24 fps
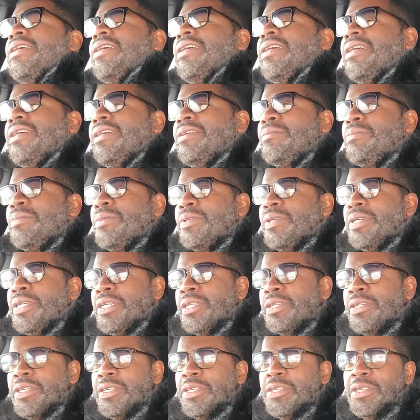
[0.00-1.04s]
Oh boy,
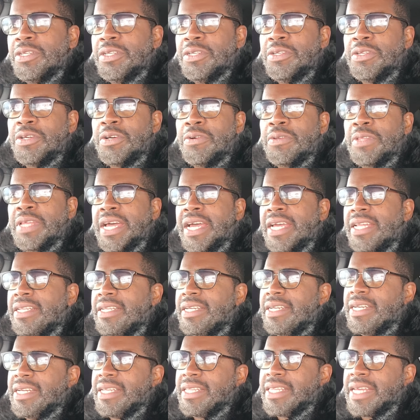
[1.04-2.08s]
you know that
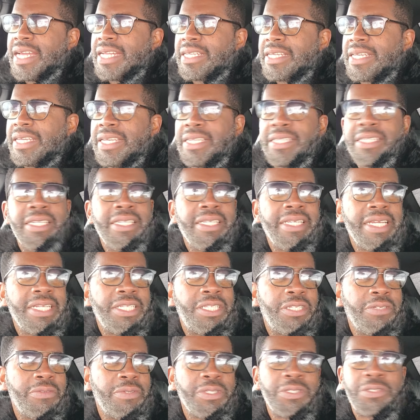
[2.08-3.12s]
kid that
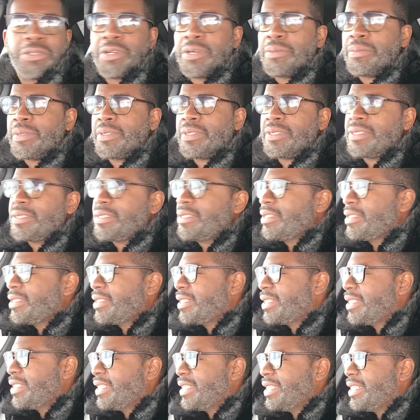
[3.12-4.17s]
gets you in trouble,
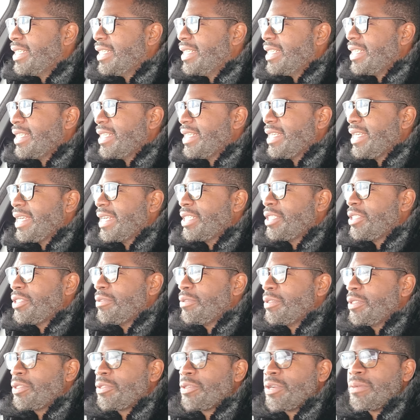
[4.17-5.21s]

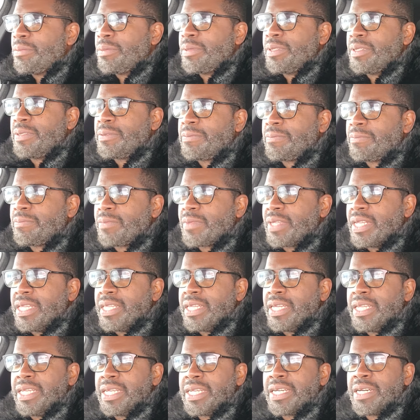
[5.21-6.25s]
and
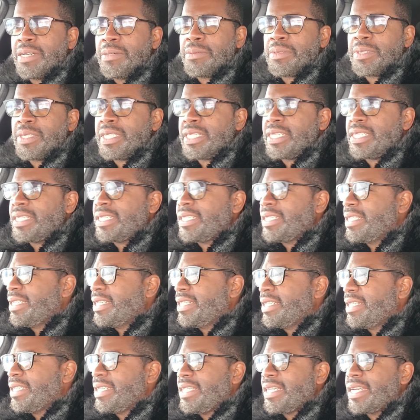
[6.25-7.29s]
then he comes and
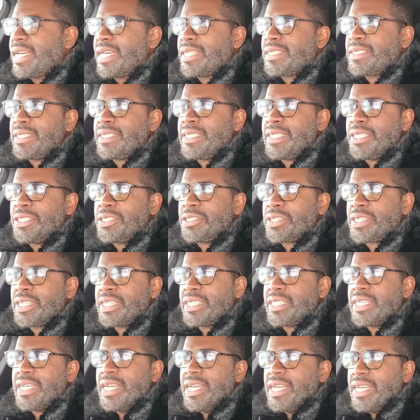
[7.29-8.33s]
he asks the teacher,
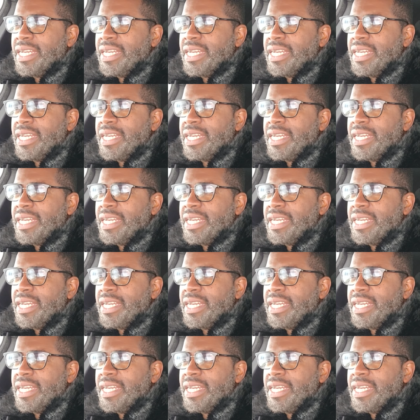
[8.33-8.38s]
"Can